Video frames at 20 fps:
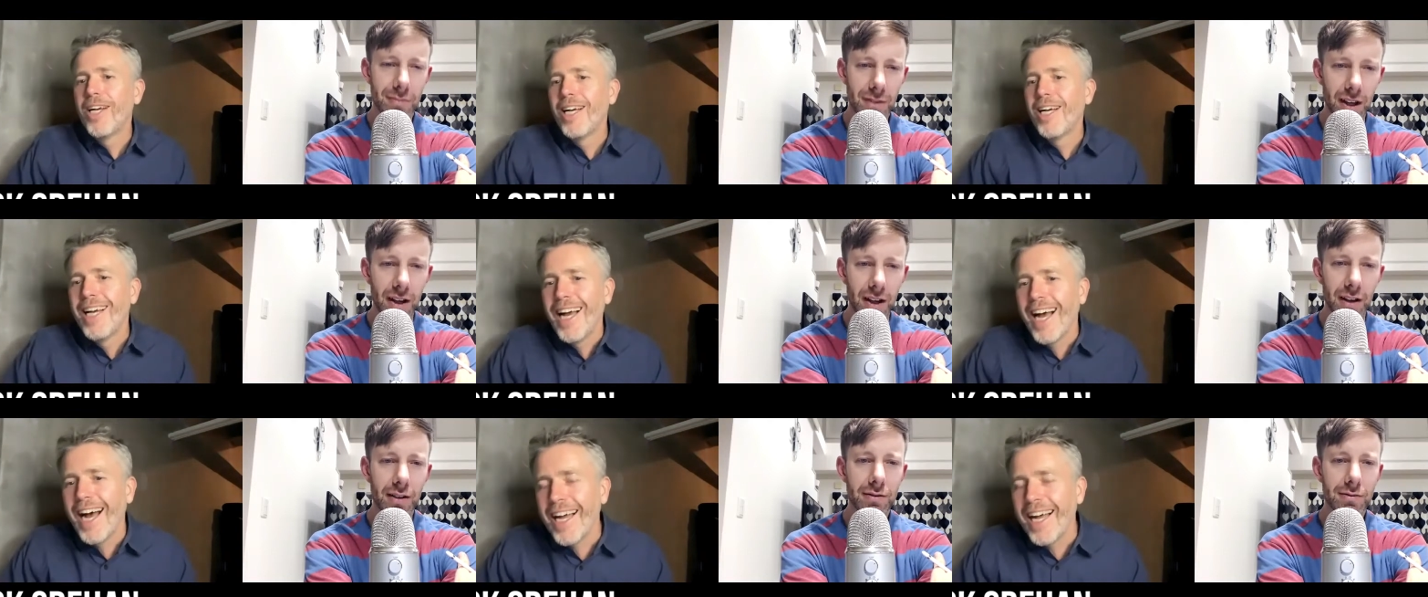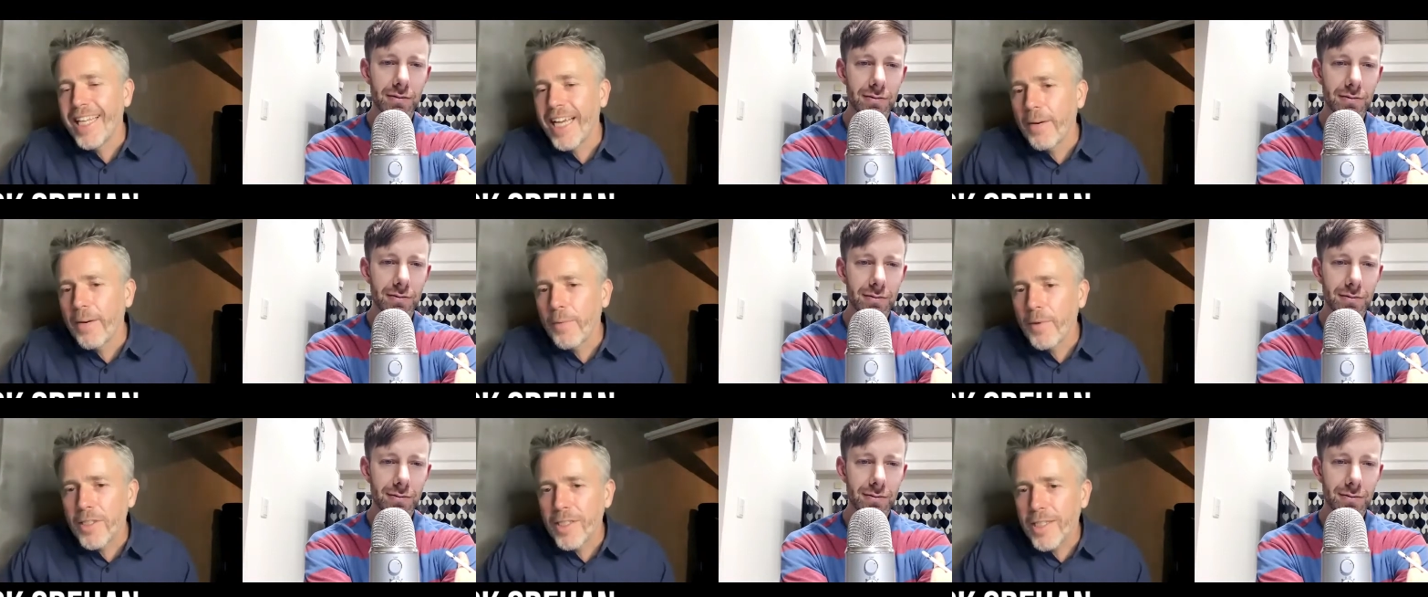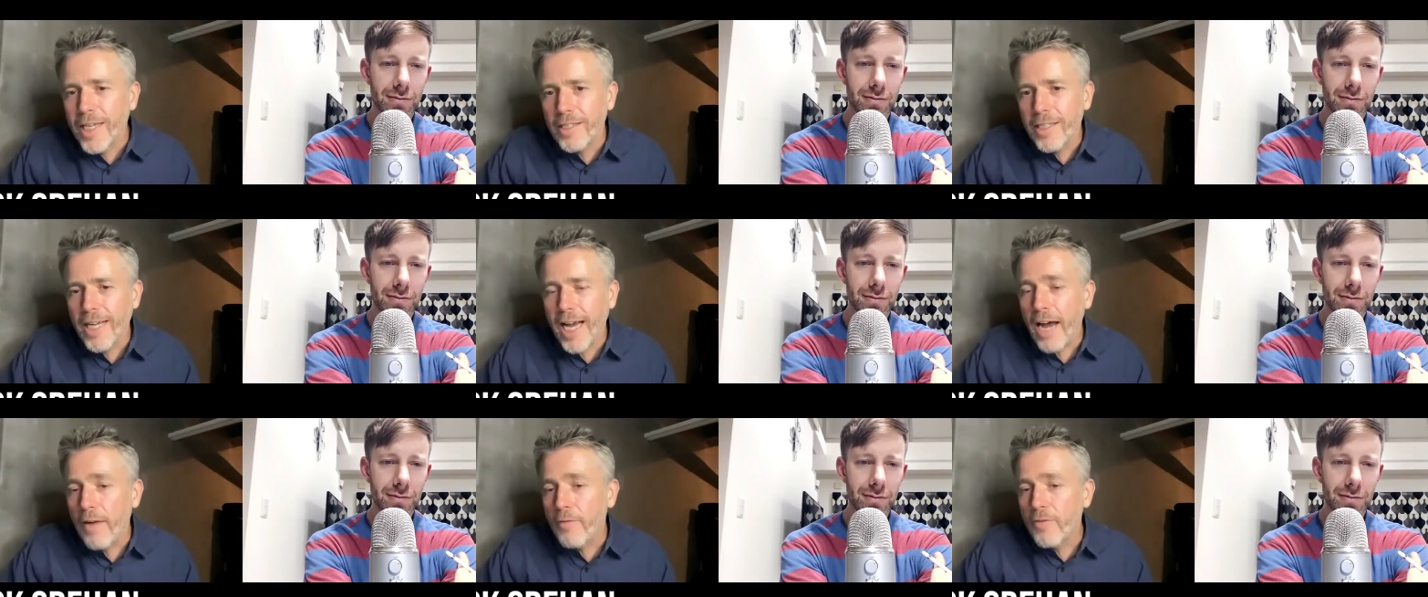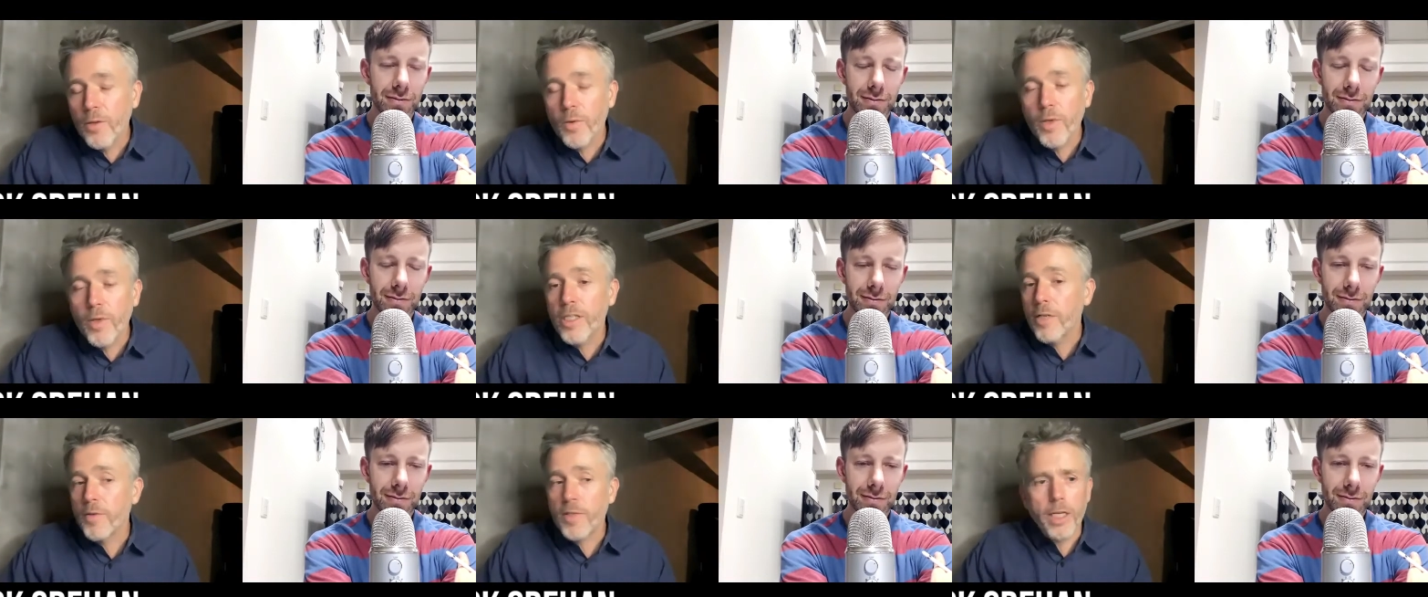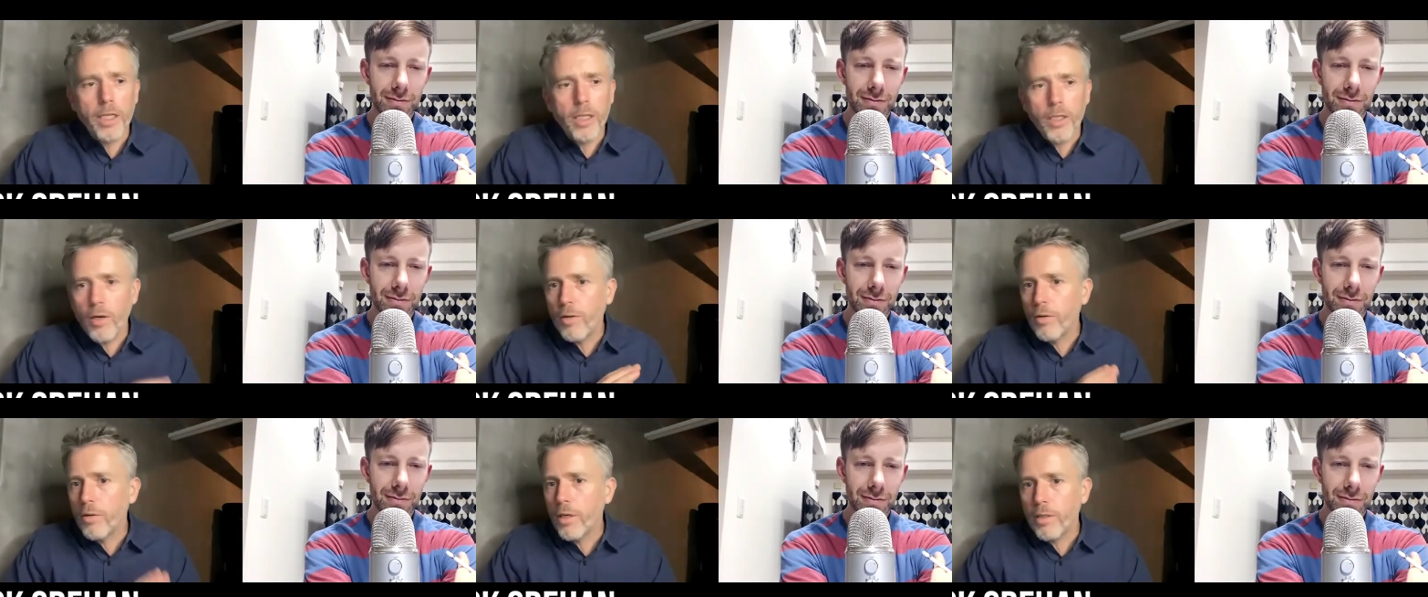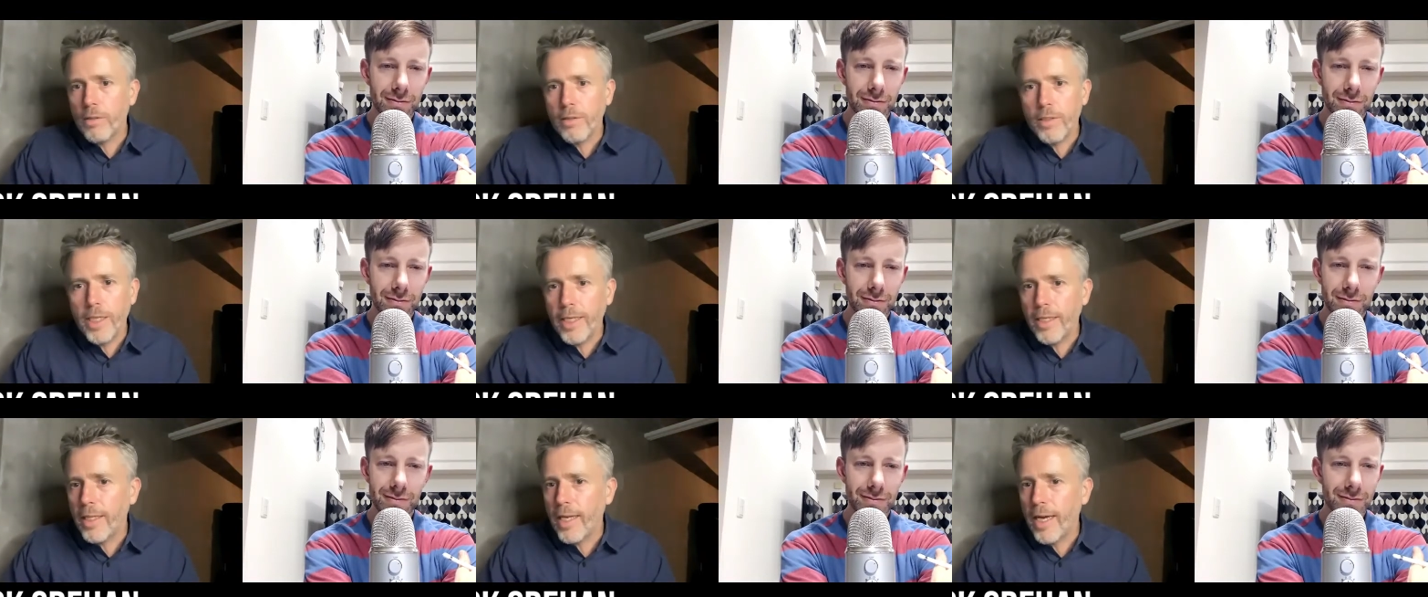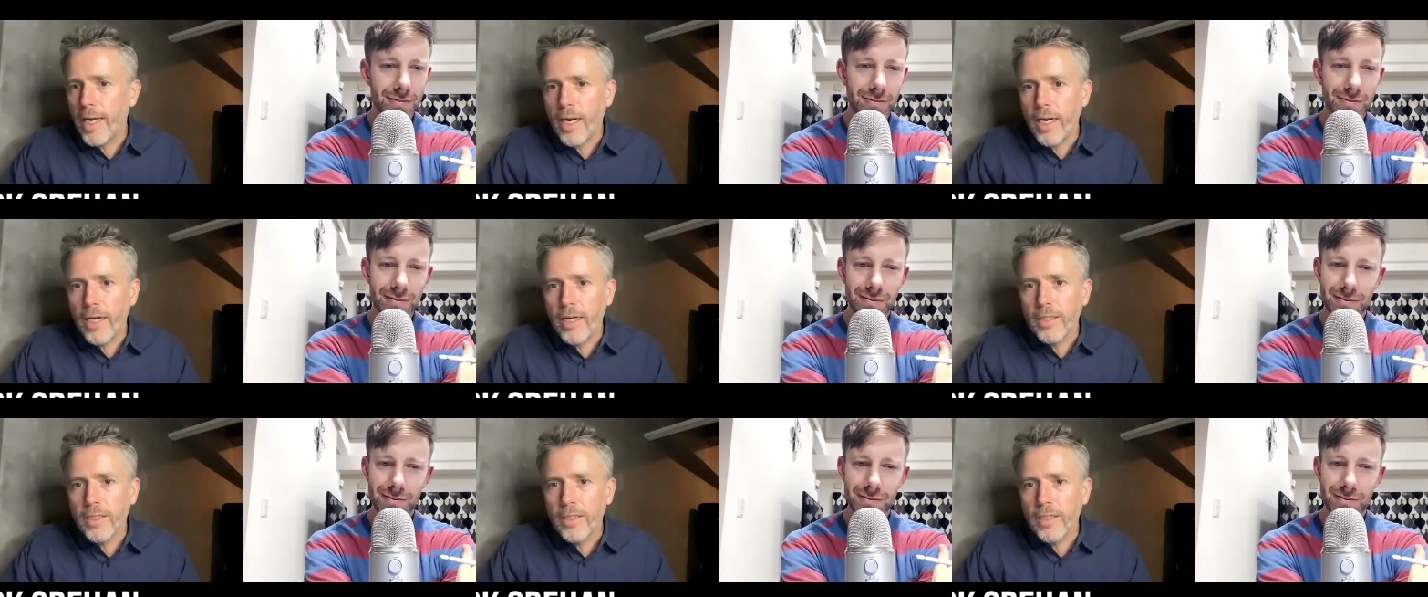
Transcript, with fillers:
Speaker 1: And they were afterwards, they're saying, no, take that out.